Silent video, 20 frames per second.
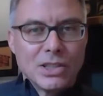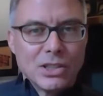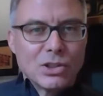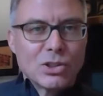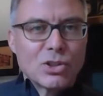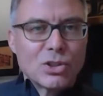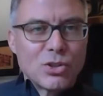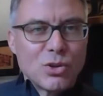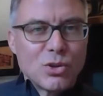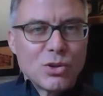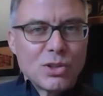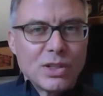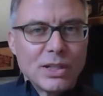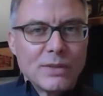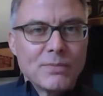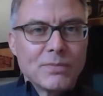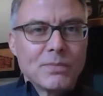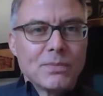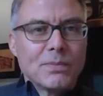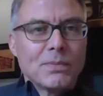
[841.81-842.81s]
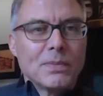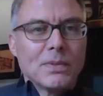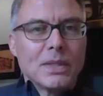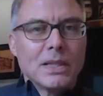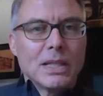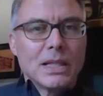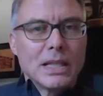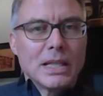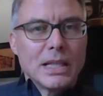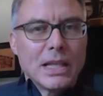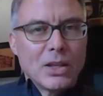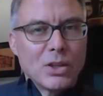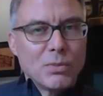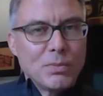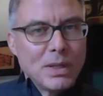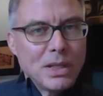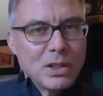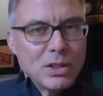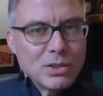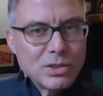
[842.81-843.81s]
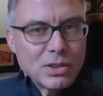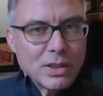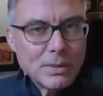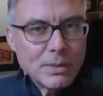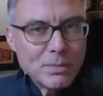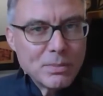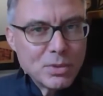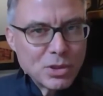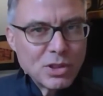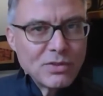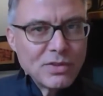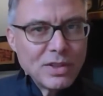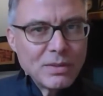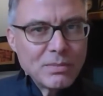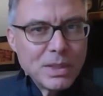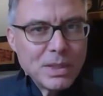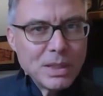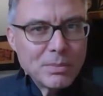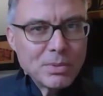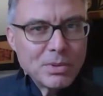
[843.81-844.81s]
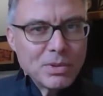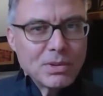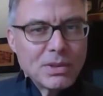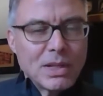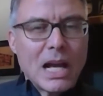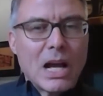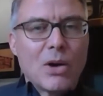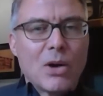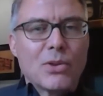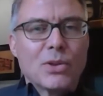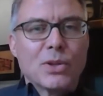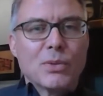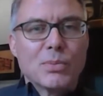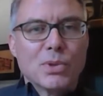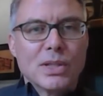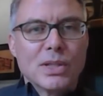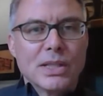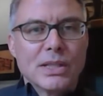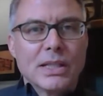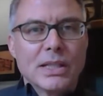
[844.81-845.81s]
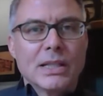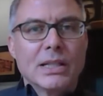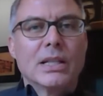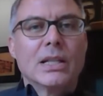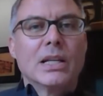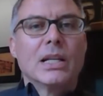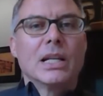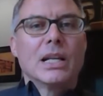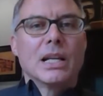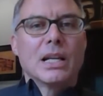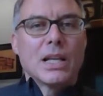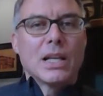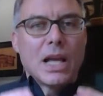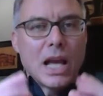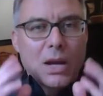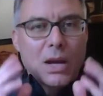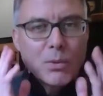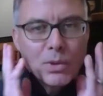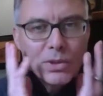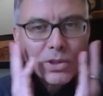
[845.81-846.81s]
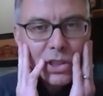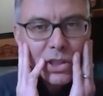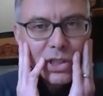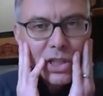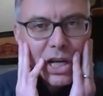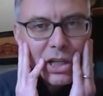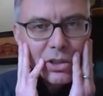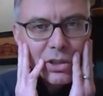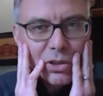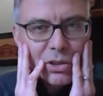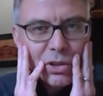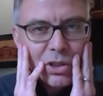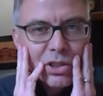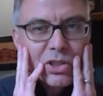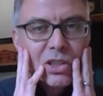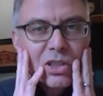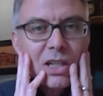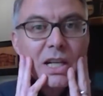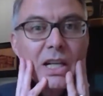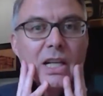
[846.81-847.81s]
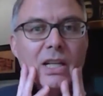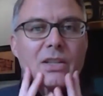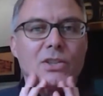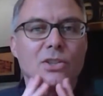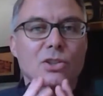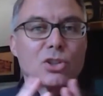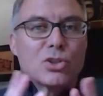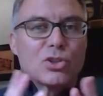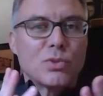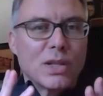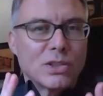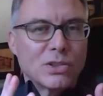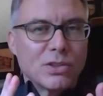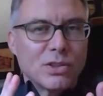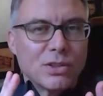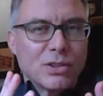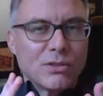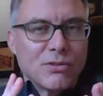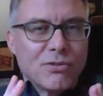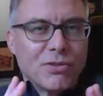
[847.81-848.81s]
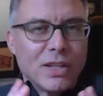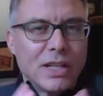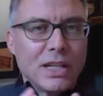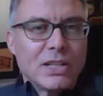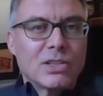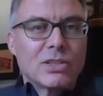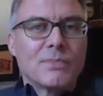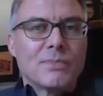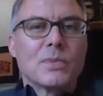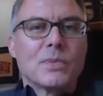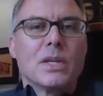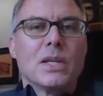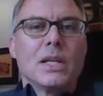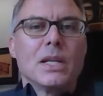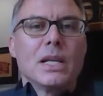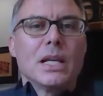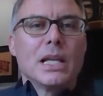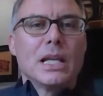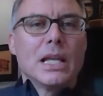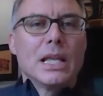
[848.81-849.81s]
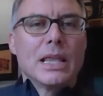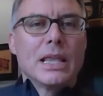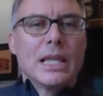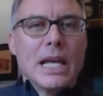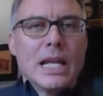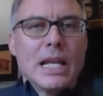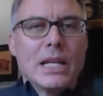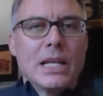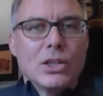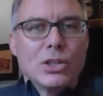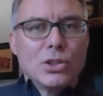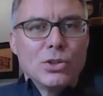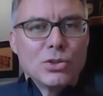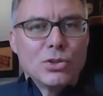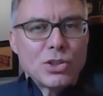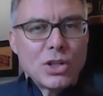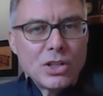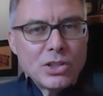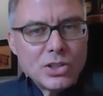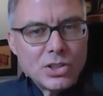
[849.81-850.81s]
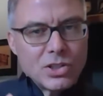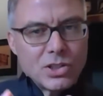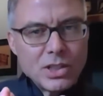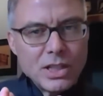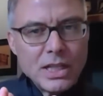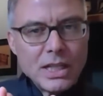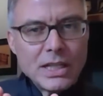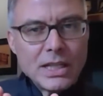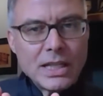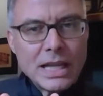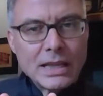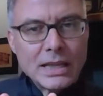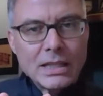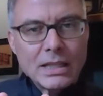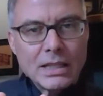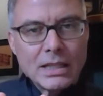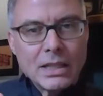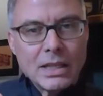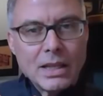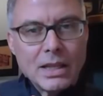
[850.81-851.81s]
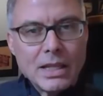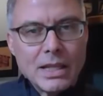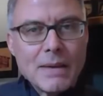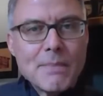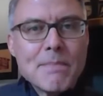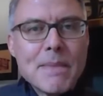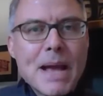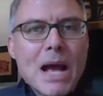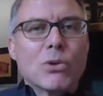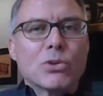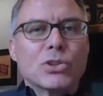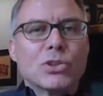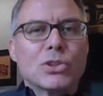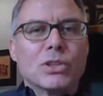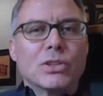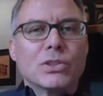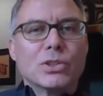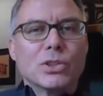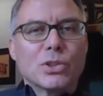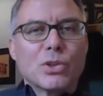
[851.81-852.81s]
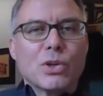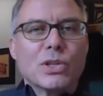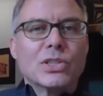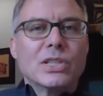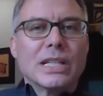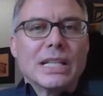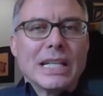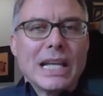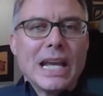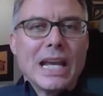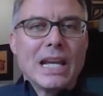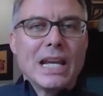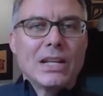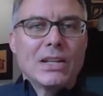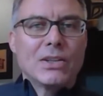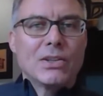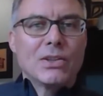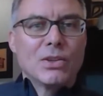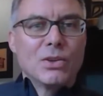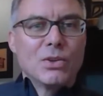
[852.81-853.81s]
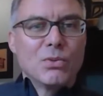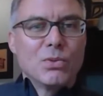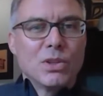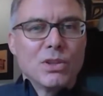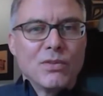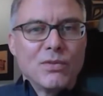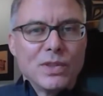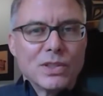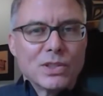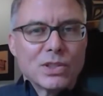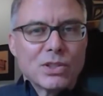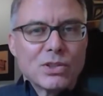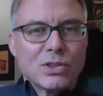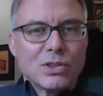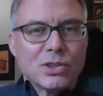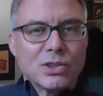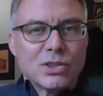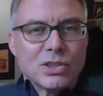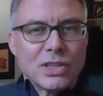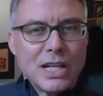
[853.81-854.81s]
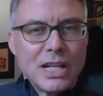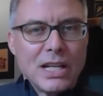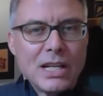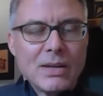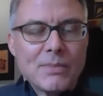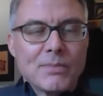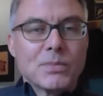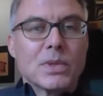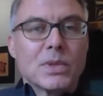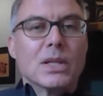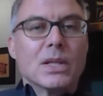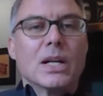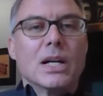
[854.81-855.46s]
in the story, the other bit is observing people, how they're breathing, what the color looks like, the stress on their face, then you start to see that the amount you're going to gain with a physical exam